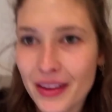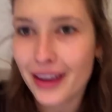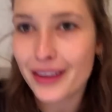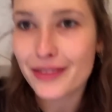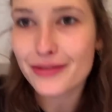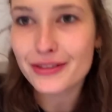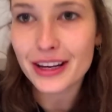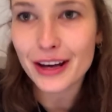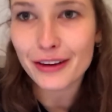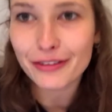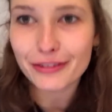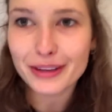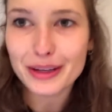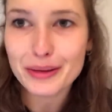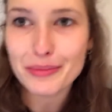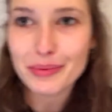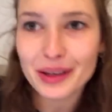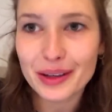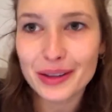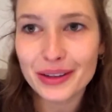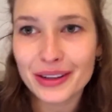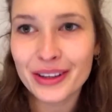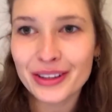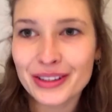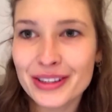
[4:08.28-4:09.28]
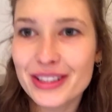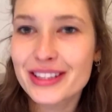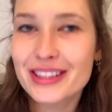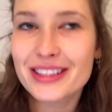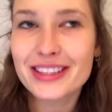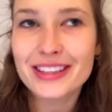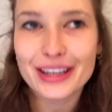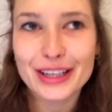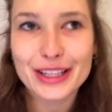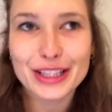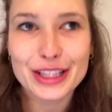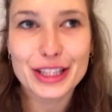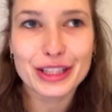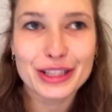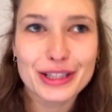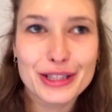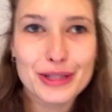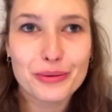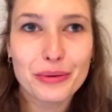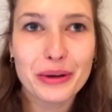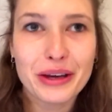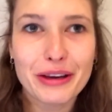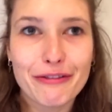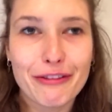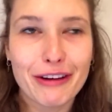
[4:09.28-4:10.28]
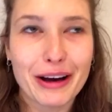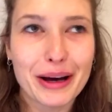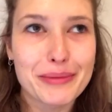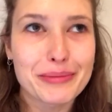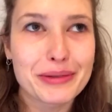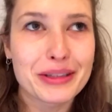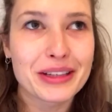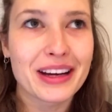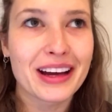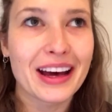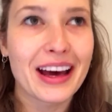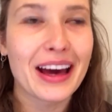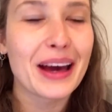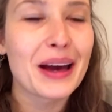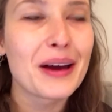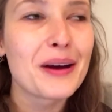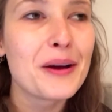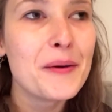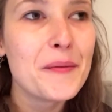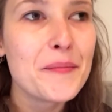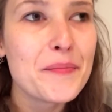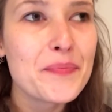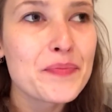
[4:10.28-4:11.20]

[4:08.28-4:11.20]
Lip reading: I'll definitely be on such a sweet vibe today